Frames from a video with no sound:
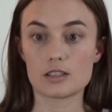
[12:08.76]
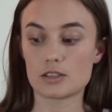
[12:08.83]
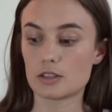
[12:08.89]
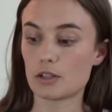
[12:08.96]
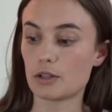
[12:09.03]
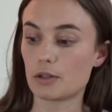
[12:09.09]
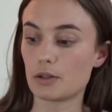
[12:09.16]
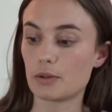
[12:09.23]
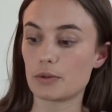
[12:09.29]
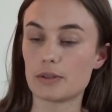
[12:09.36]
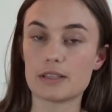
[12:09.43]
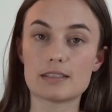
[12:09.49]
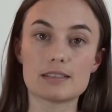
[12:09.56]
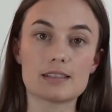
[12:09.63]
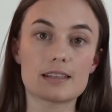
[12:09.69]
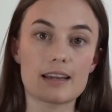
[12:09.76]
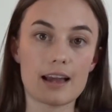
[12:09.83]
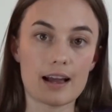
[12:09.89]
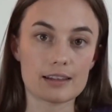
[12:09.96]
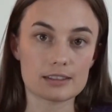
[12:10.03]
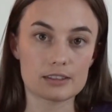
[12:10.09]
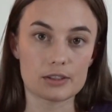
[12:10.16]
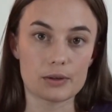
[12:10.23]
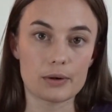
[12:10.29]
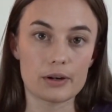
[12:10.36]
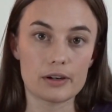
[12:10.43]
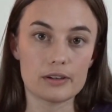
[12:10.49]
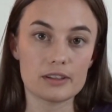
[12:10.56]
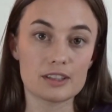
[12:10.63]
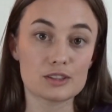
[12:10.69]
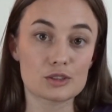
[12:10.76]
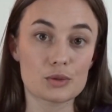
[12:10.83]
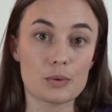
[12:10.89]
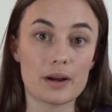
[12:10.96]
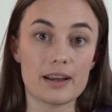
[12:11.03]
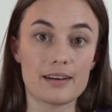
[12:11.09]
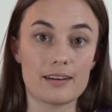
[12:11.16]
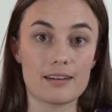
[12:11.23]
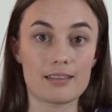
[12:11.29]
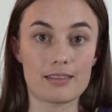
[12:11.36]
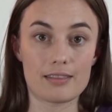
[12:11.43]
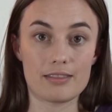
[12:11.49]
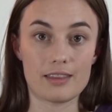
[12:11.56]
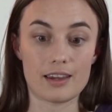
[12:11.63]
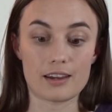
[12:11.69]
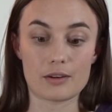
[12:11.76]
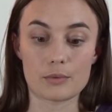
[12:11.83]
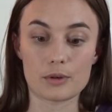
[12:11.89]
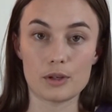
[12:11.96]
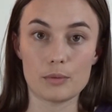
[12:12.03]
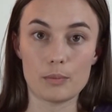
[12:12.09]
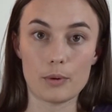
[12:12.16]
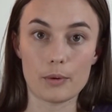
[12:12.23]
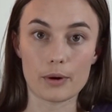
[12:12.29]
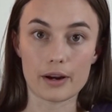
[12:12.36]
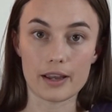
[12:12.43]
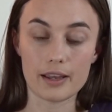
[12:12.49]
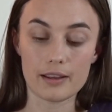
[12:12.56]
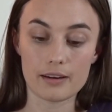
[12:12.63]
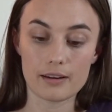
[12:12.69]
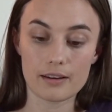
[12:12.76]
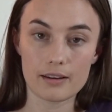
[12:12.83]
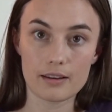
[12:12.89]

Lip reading: So this is the castor oil, and it's quite thick when you pour it.